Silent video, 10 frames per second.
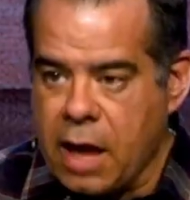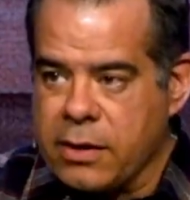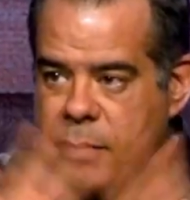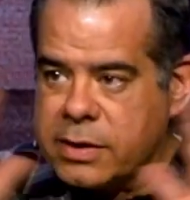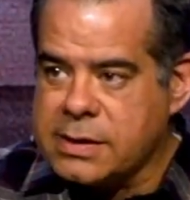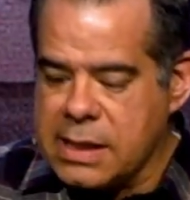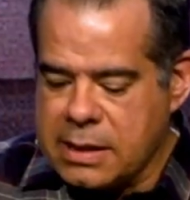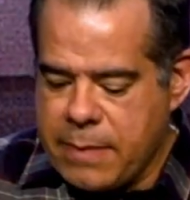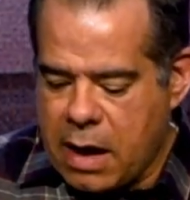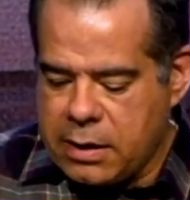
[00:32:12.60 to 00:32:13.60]
other words, think
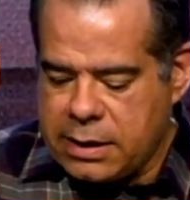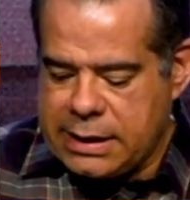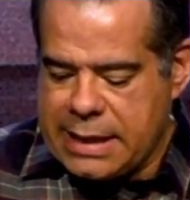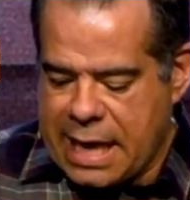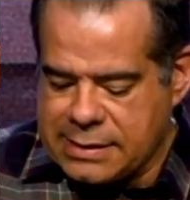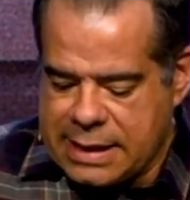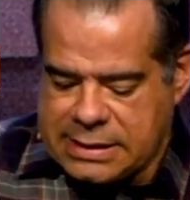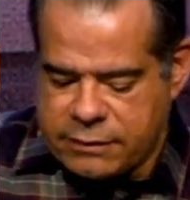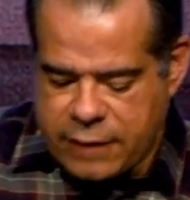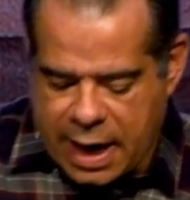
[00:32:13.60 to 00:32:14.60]
about it. He has a
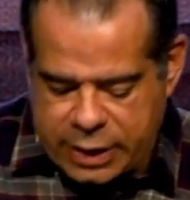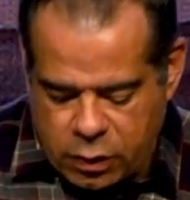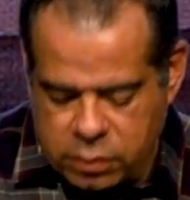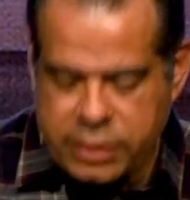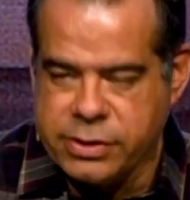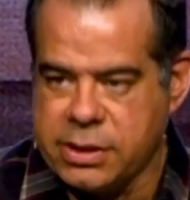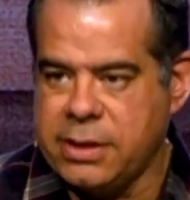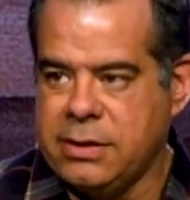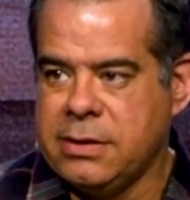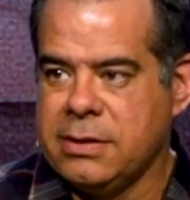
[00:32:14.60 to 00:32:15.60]
divine
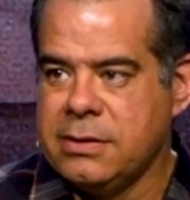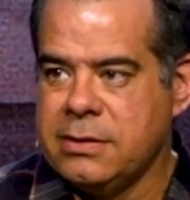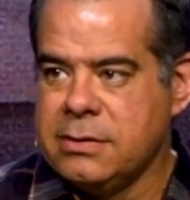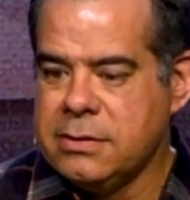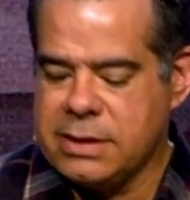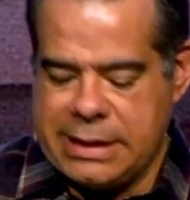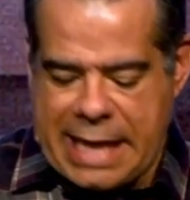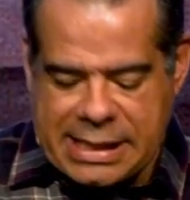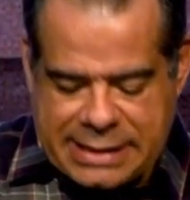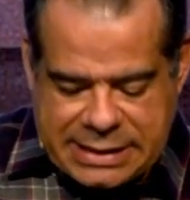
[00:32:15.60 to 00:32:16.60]
origin, he
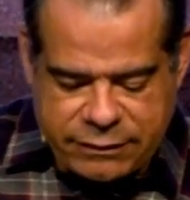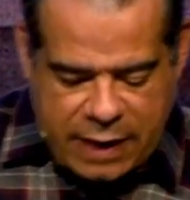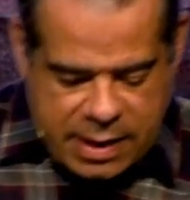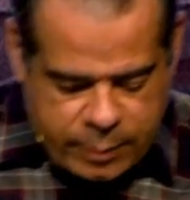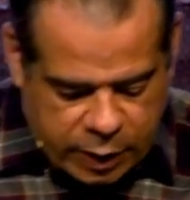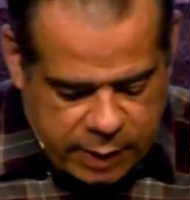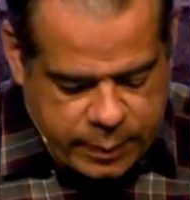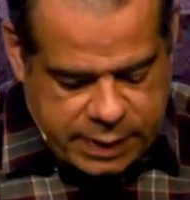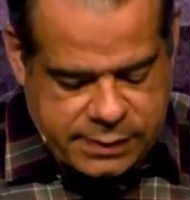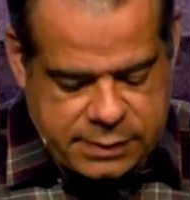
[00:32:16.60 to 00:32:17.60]
has a divine
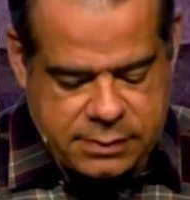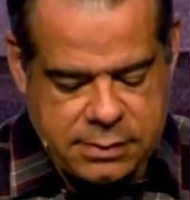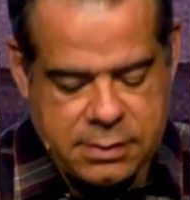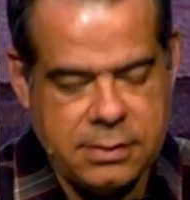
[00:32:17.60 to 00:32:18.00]
purpose,